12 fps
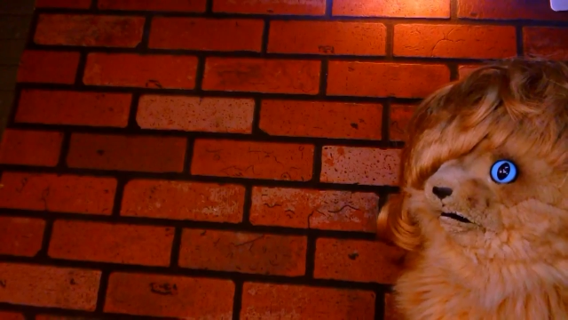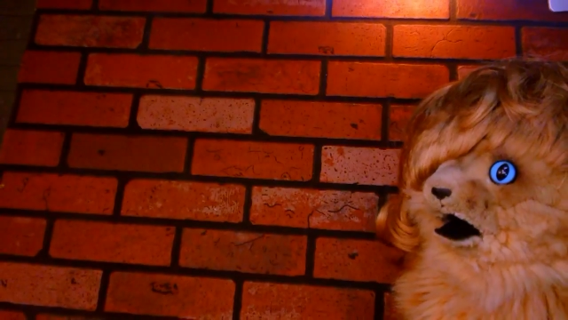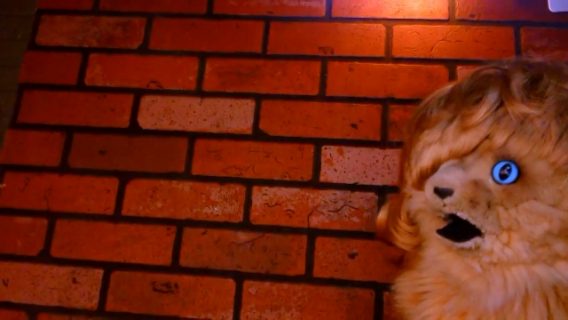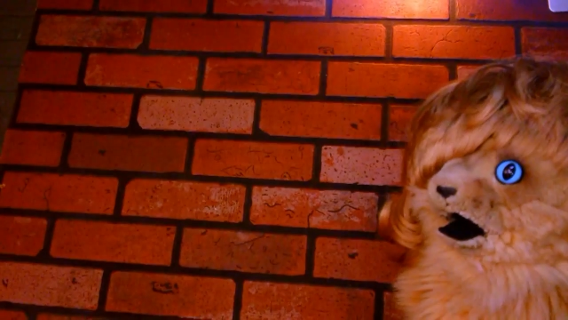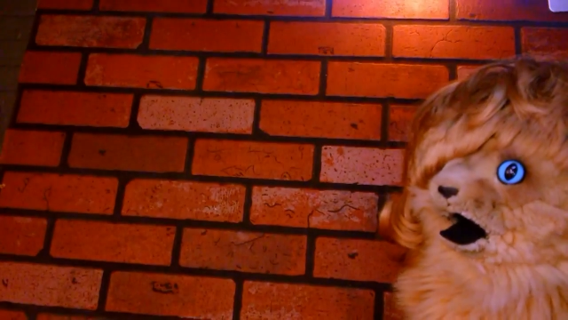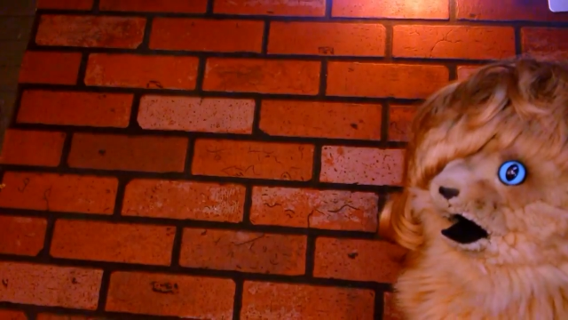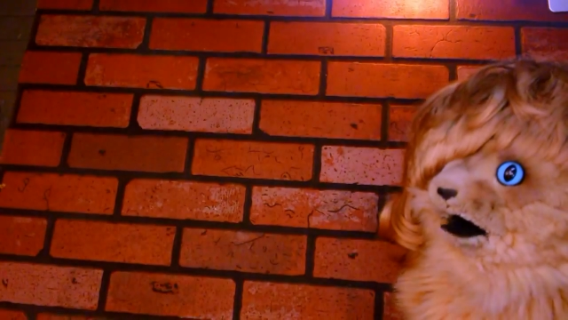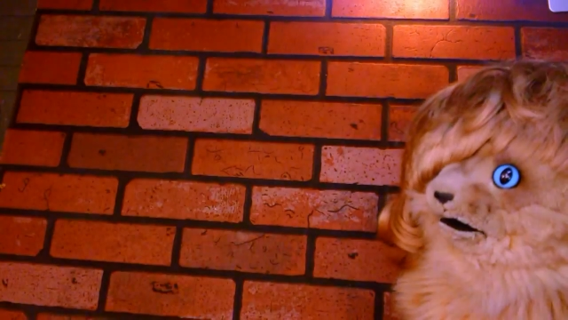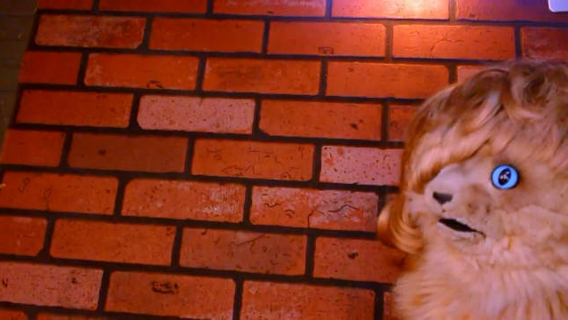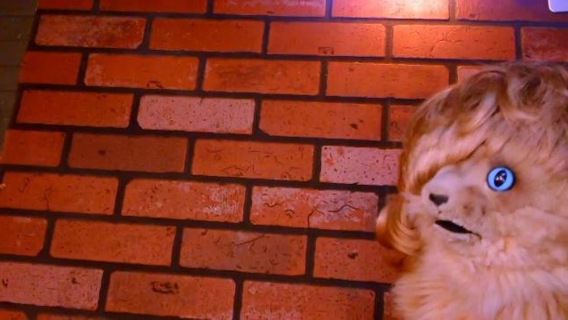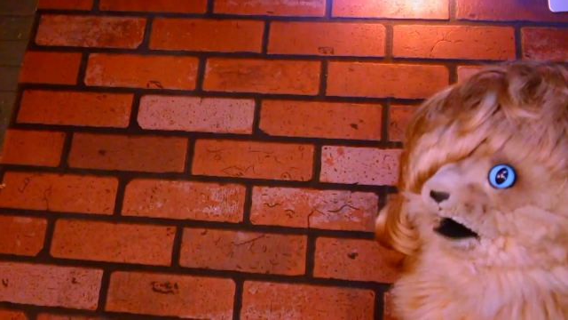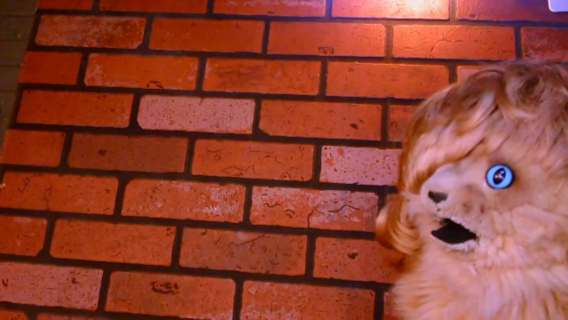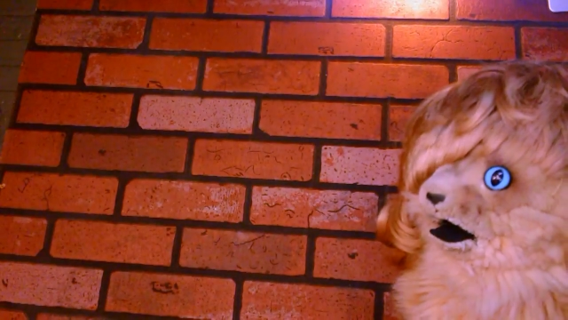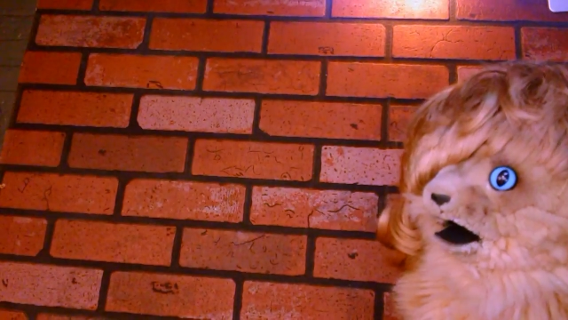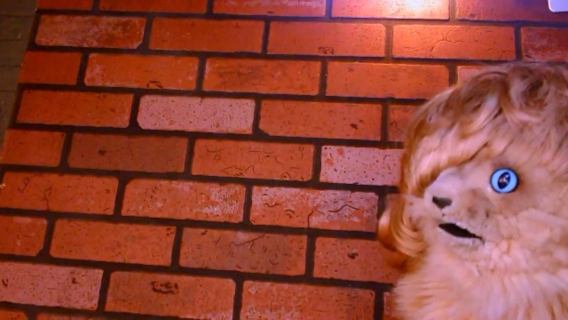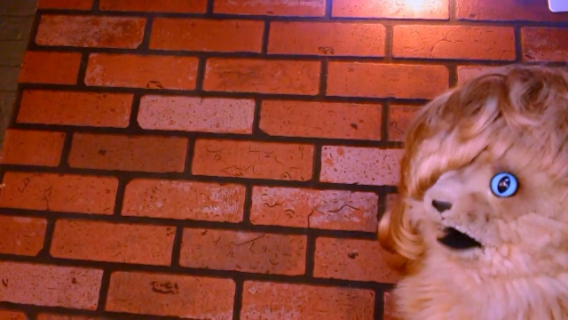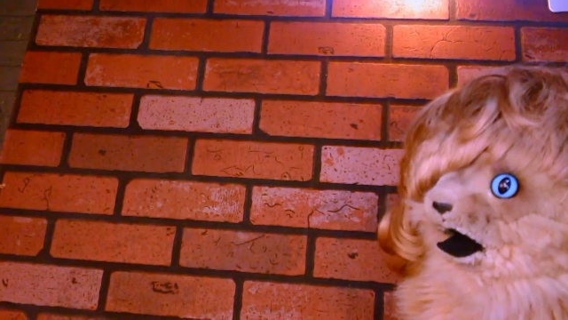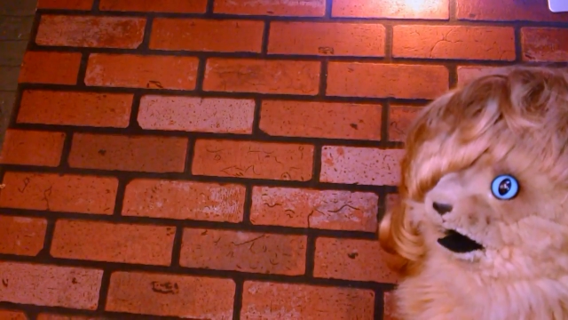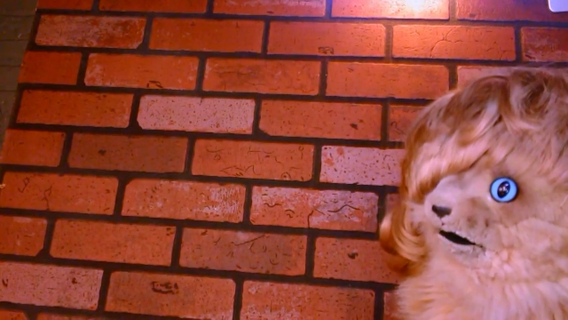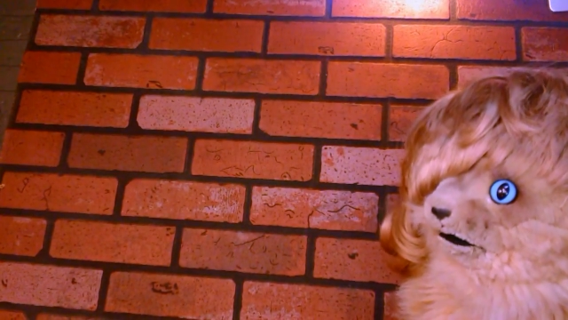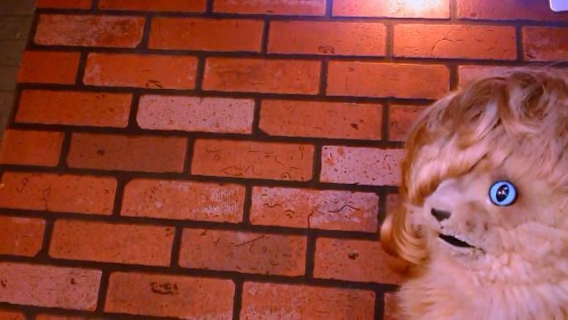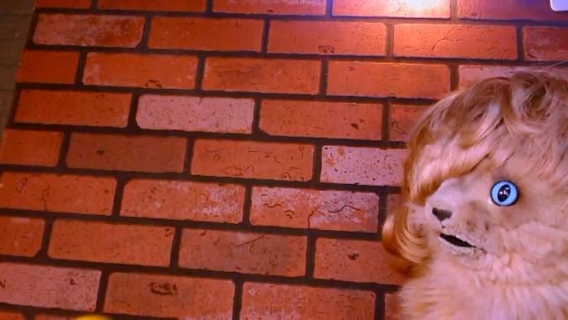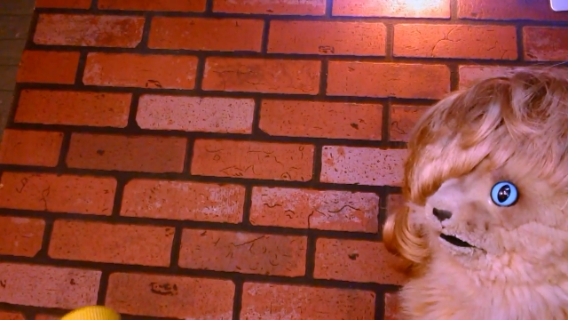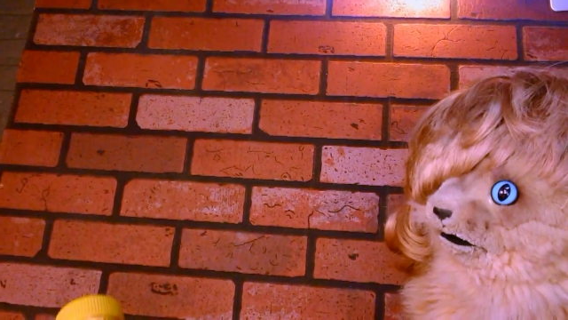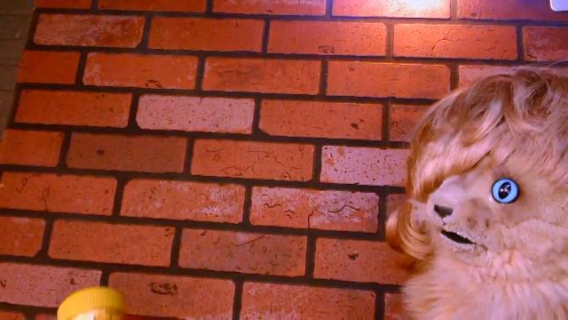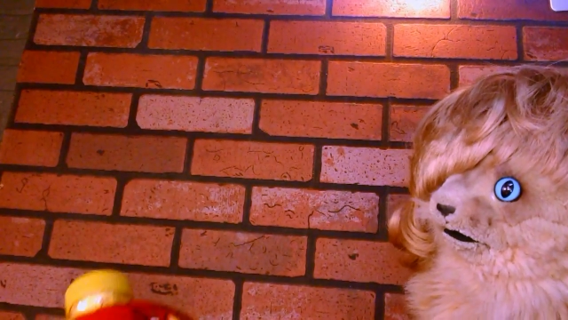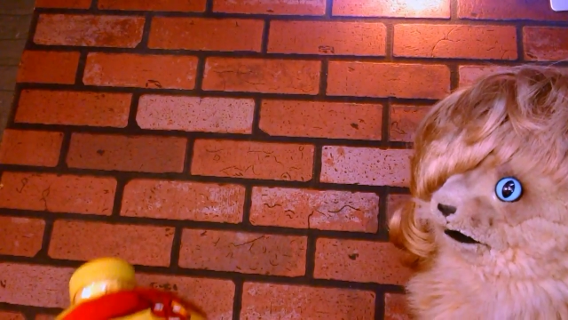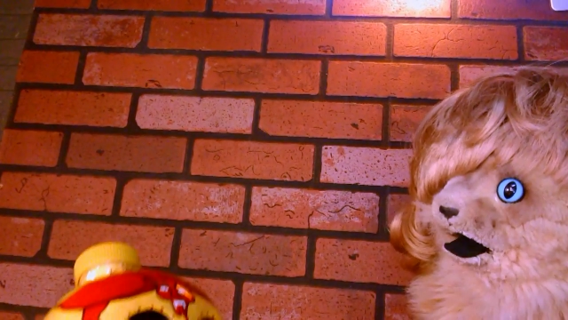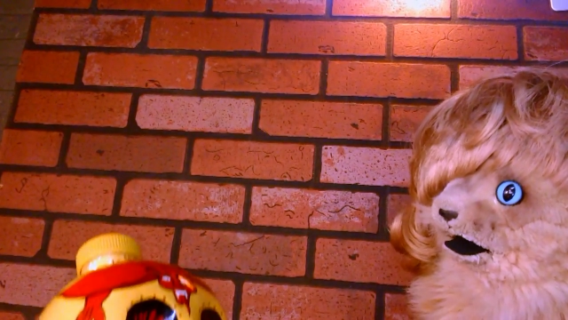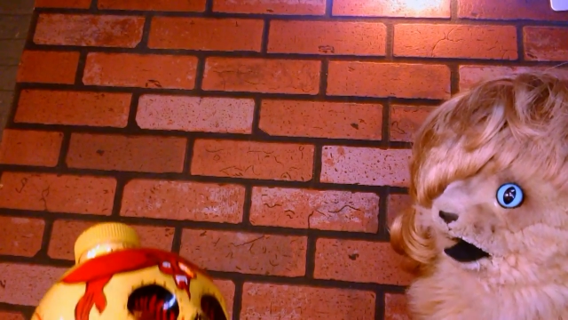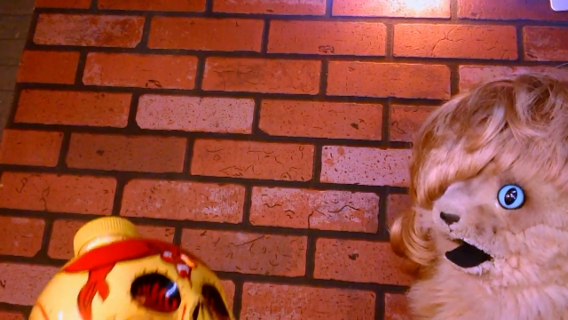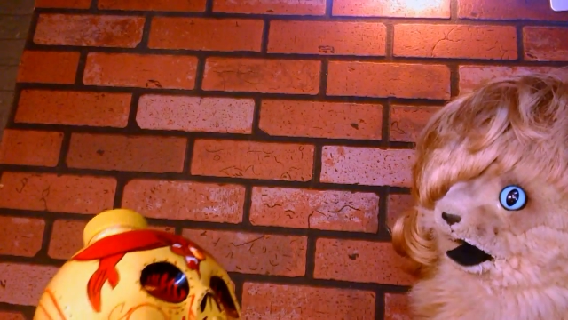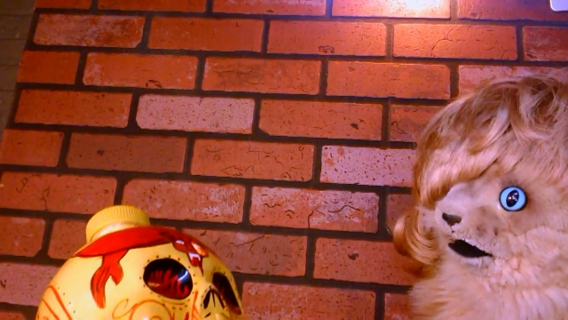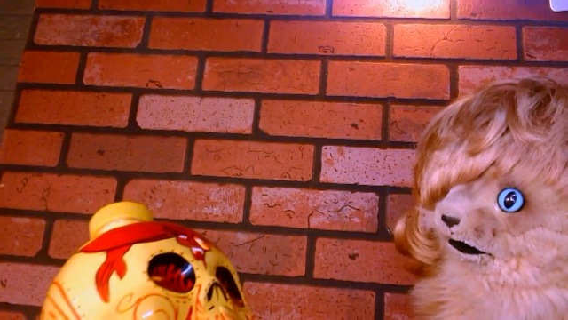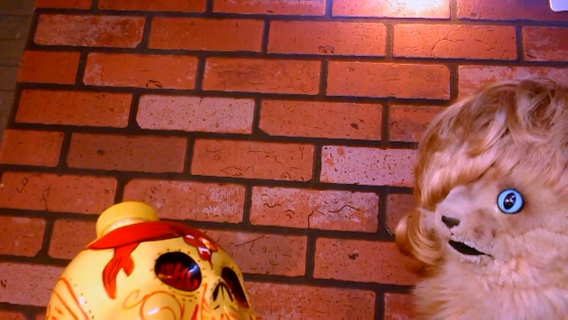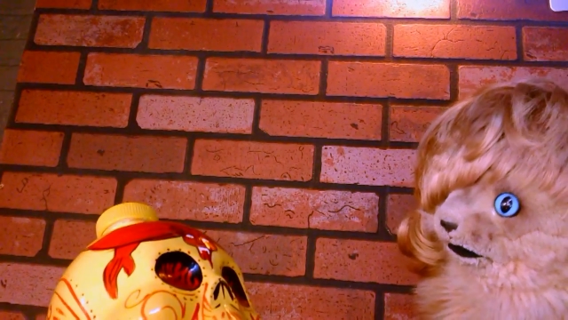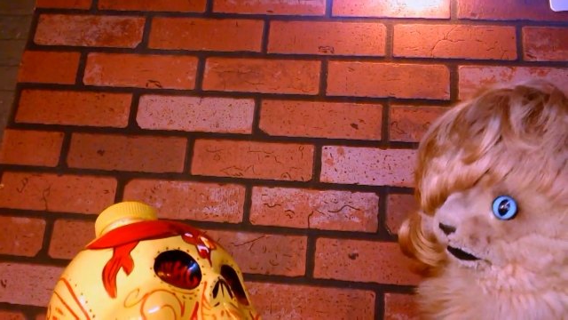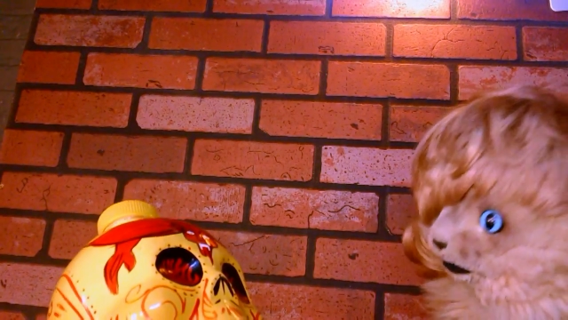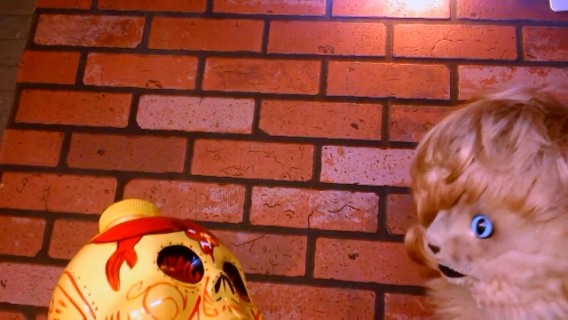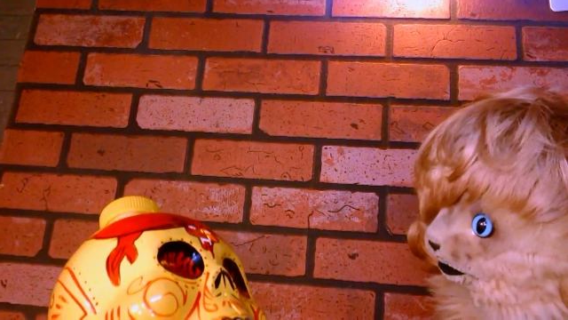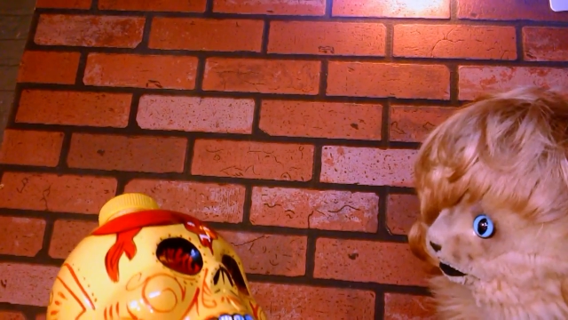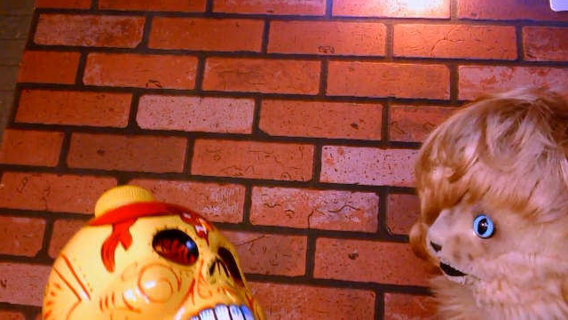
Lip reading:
Nobody's mouth can be seen.